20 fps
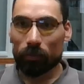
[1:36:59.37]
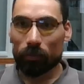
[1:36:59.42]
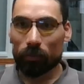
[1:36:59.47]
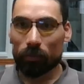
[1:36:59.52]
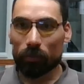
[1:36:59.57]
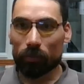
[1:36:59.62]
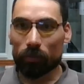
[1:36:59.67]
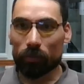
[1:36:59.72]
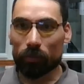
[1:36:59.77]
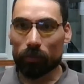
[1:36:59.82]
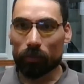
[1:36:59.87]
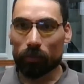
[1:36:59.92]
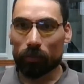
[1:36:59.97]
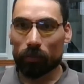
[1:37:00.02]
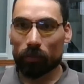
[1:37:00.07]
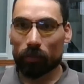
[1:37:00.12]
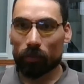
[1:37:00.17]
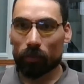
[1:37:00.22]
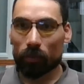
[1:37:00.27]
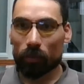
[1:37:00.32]
Hmm.
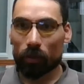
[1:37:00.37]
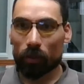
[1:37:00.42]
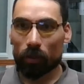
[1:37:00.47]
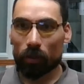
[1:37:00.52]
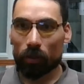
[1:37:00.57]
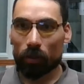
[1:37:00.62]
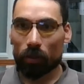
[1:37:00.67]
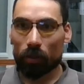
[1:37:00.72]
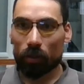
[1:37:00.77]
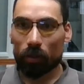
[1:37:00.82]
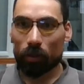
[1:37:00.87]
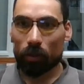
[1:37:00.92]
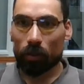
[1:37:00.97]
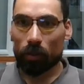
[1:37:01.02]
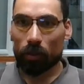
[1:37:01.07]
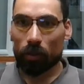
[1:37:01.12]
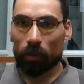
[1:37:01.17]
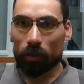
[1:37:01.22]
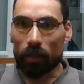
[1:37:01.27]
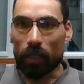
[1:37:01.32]

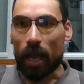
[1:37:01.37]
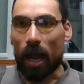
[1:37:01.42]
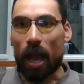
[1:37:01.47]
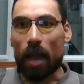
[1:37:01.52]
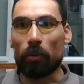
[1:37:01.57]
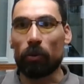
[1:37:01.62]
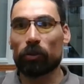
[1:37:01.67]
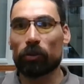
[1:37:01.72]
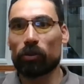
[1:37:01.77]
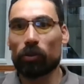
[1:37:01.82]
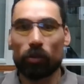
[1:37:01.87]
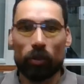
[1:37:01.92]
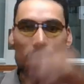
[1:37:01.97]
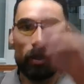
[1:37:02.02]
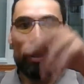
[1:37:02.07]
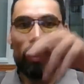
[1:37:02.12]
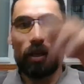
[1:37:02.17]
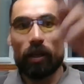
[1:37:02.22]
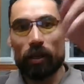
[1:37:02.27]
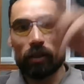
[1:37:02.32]
Yeah, I'm also
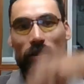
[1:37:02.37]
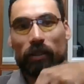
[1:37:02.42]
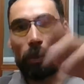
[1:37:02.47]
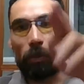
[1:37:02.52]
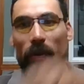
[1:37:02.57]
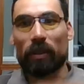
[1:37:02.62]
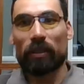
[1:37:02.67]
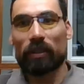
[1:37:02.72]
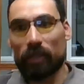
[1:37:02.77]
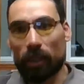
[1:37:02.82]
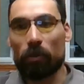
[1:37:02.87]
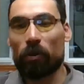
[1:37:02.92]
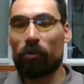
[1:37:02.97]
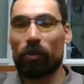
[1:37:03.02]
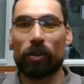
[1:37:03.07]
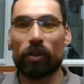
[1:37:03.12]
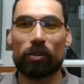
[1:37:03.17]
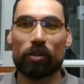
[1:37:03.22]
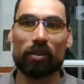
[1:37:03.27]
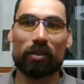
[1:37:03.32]
skipping some
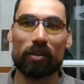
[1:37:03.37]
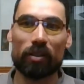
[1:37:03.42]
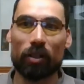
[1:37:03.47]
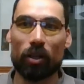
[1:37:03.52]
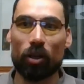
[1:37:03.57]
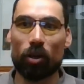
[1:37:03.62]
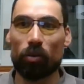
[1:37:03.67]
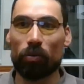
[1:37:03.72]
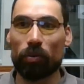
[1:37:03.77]
questions now